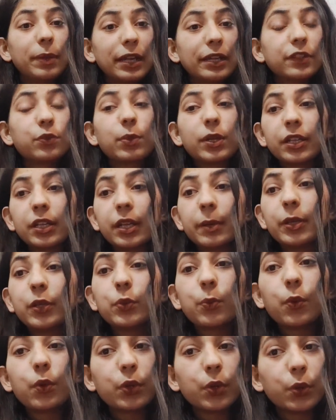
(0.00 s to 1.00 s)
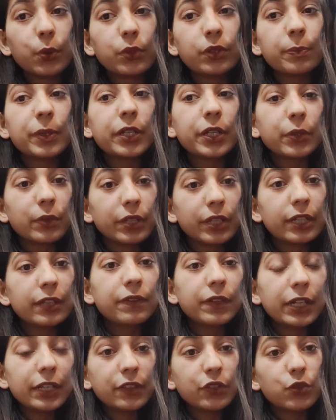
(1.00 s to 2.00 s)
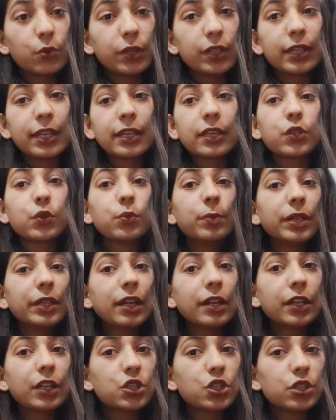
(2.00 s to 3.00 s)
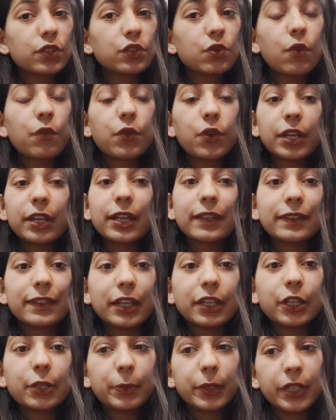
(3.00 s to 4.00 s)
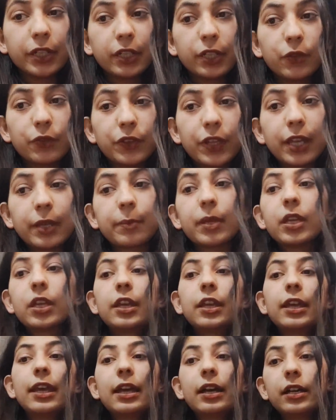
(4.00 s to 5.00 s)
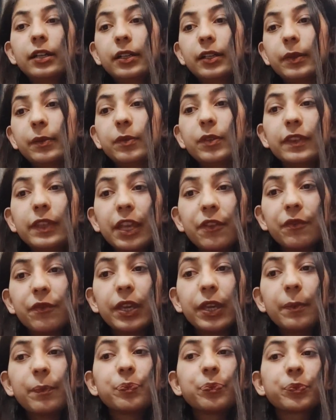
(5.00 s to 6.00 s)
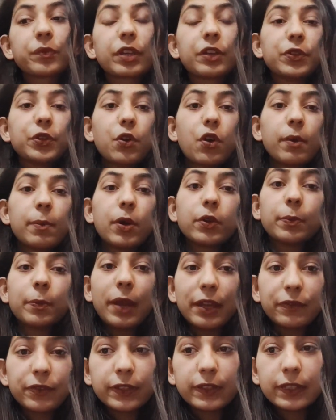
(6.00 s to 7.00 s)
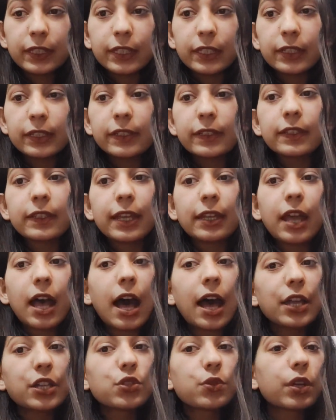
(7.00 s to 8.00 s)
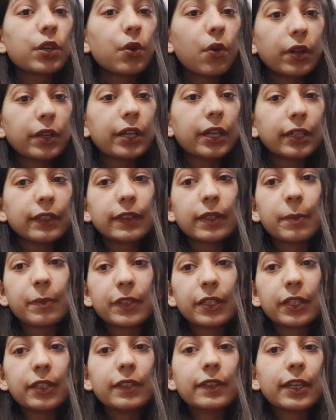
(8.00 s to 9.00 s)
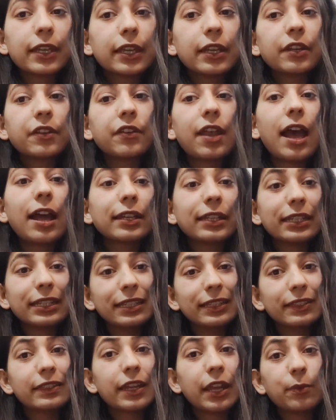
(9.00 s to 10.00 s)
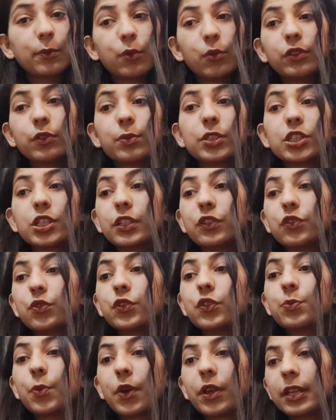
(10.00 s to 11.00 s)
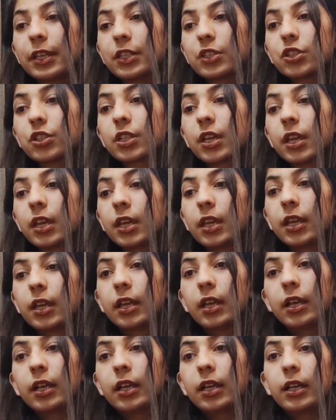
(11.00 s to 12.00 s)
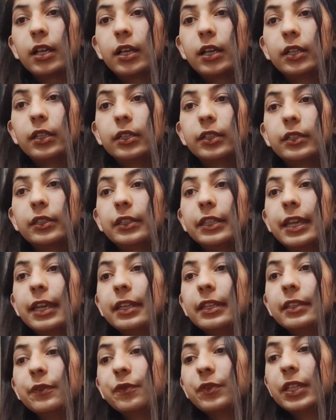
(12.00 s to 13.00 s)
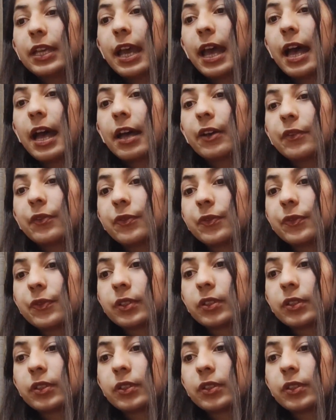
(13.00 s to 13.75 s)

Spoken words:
is vulnerable to mold growth, particularly if it is stored in like humid conditions or for an extended period of time. The same way, if you talk about breakfast cereals, then high sugar content in some cereals, they can attract yeast and mold, which leads to spoilage. Then we have